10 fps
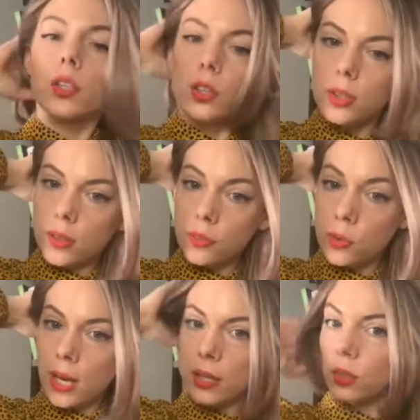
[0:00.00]
If you
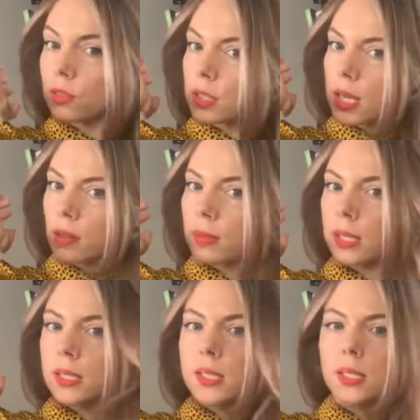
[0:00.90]
can do it for 10
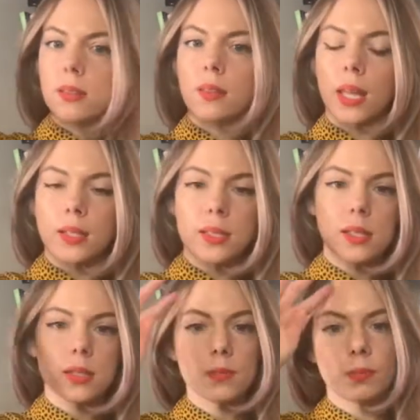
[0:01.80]
minutes,
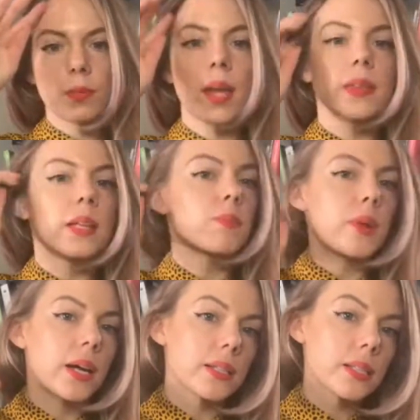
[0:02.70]
that's, I think,
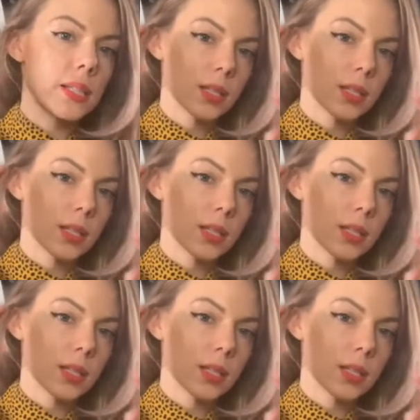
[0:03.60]
best.